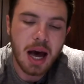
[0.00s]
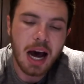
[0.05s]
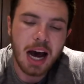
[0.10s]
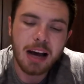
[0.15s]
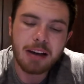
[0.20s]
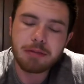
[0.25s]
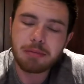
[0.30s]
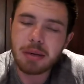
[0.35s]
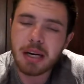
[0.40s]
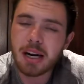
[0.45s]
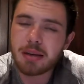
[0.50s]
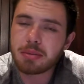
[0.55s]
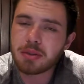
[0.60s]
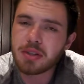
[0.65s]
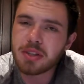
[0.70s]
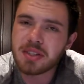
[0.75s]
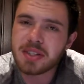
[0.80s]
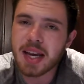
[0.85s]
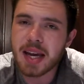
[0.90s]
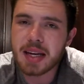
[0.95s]
I've been able
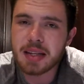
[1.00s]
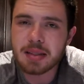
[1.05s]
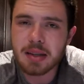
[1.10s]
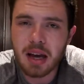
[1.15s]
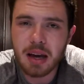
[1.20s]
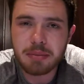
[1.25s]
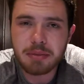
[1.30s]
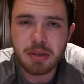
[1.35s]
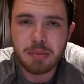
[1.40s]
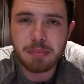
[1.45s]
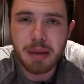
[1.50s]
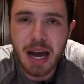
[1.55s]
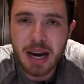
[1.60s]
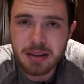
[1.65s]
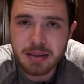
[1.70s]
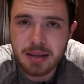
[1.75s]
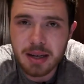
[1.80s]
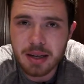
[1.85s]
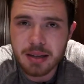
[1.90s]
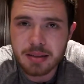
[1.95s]
to take time to
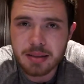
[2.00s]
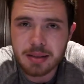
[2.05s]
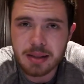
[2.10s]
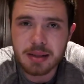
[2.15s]
backtest